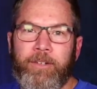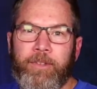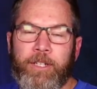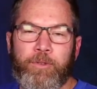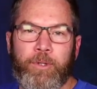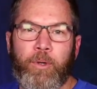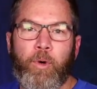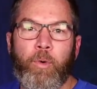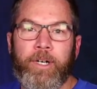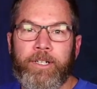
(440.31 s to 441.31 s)
Things were
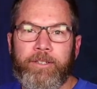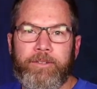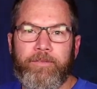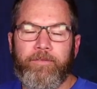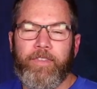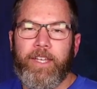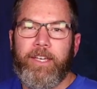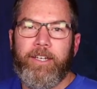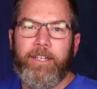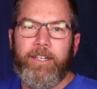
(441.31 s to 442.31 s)
going well
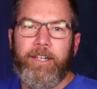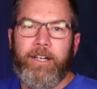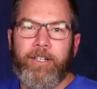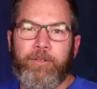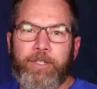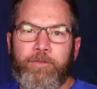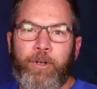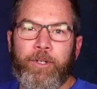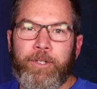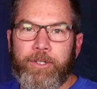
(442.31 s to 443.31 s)
as
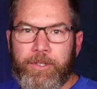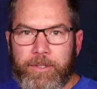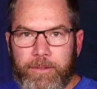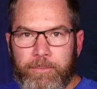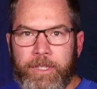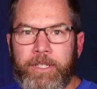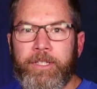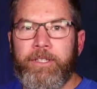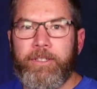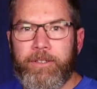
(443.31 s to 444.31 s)
far as
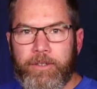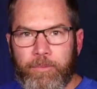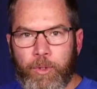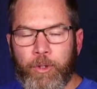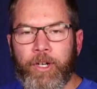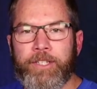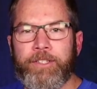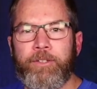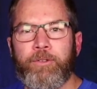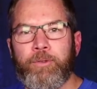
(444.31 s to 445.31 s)
me
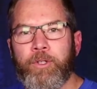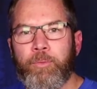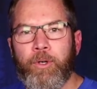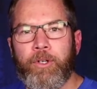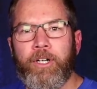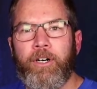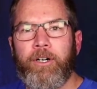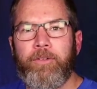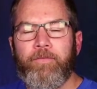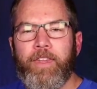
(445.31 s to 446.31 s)
progressing through their
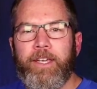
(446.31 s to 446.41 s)
protocol.